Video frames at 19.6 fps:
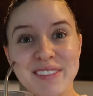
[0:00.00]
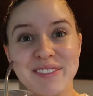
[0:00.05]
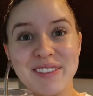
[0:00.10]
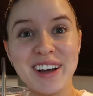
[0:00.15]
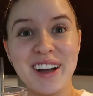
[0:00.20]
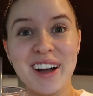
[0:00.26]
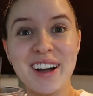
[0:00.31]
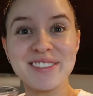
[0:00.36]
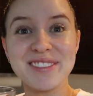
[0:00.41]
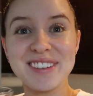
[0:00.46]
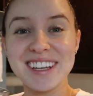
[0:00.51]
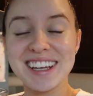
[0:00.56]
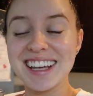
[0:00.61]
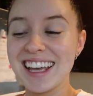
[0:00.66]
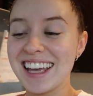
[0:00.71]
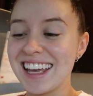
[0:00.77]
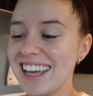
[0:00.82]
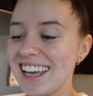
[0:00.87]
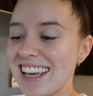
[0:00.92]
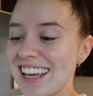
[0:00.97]
My
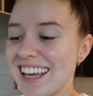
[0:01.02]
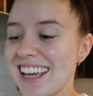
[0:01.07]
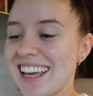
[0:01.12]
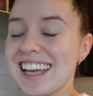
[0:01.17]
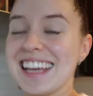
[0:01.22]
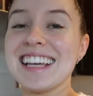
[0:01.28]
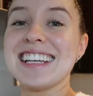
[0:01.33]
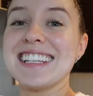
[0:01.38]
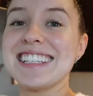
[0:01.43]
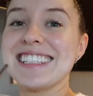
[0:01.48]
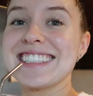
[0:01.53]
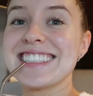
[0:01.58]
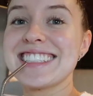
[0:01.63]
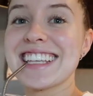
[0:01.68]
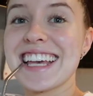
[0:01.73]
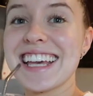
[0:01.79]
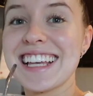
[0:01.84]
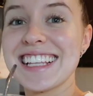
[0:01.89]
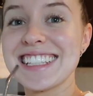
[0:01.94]
coffee is